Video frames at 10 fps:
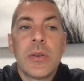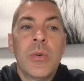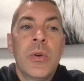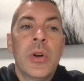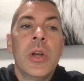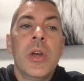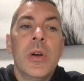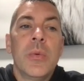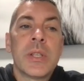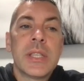Or
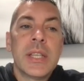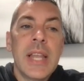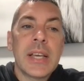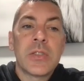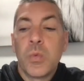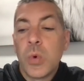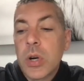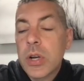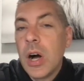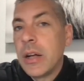what's the next
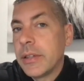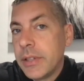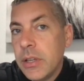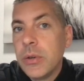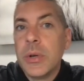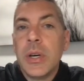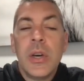work I'll do?